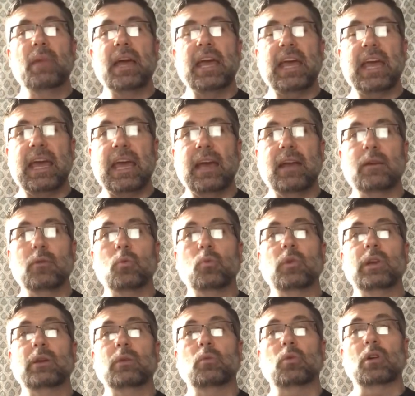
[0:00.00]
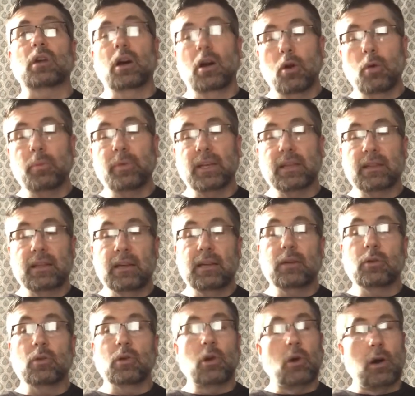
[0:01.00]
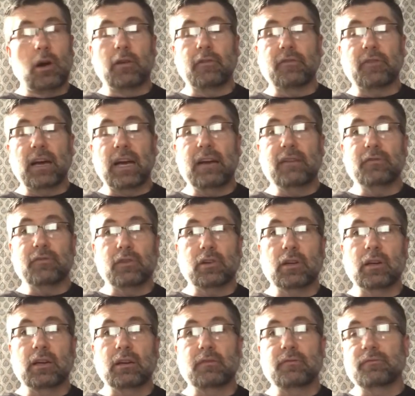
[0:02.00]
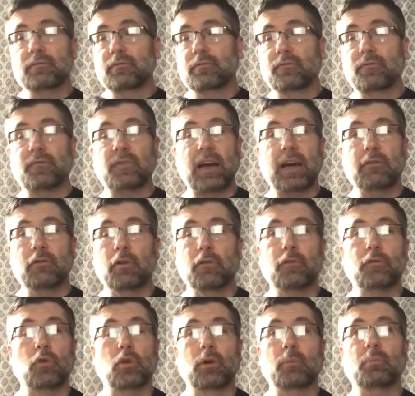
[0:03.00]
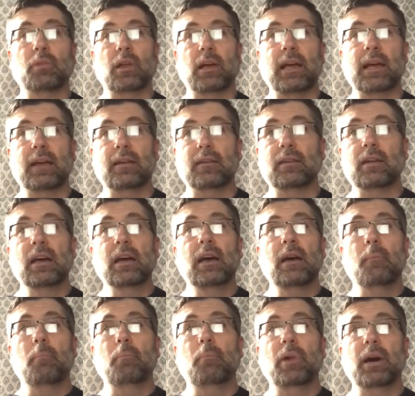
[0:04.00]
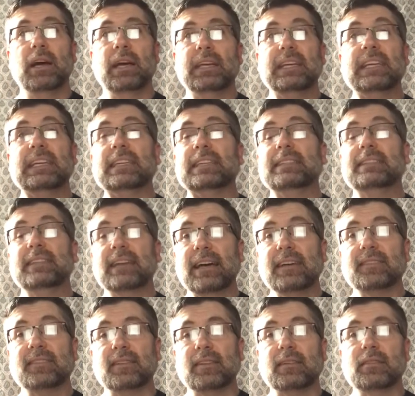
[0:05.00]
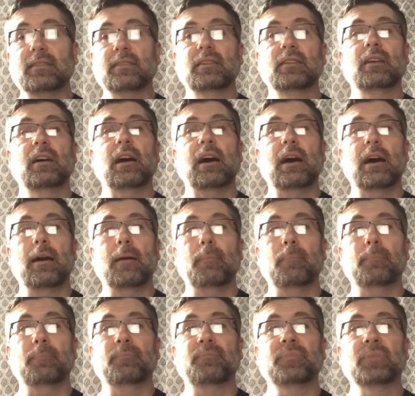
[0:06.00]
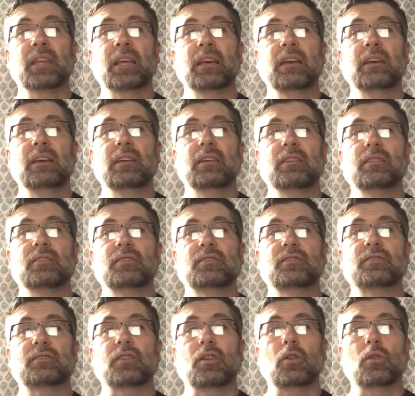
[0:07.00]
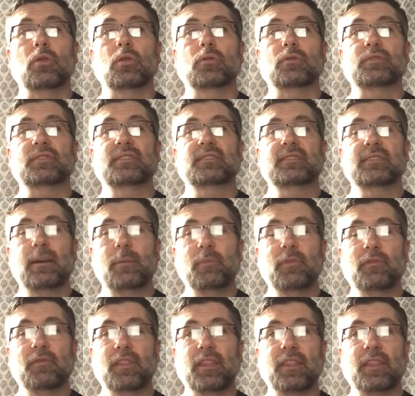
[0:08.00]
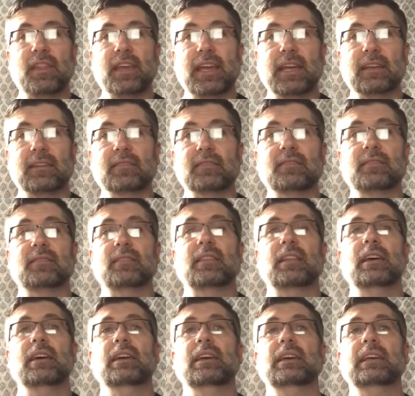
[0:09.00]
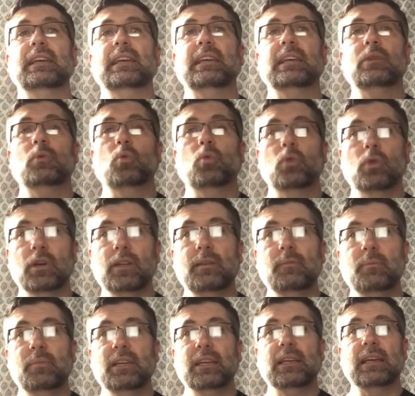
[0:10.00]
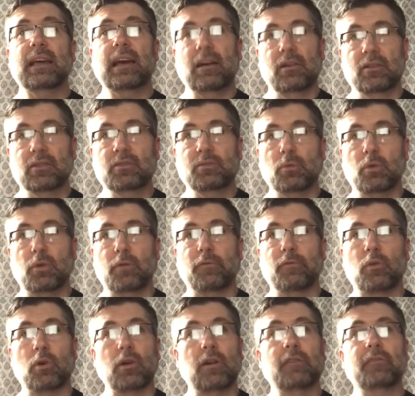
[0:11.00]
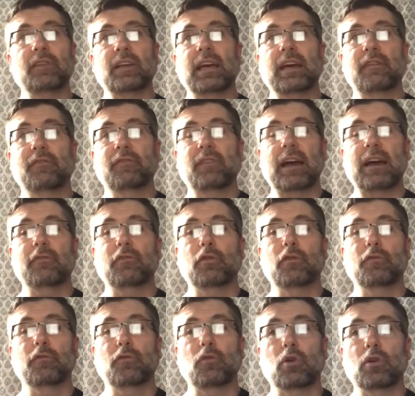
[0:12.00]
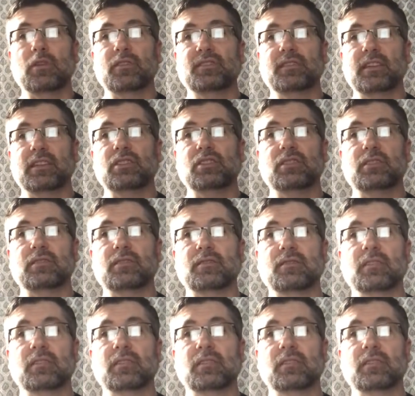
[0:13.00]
and we were hoping that he would qualify for a 504 plan, but he doesn't. Um, so some of the things that he would be eligible for if he had a 504, such as,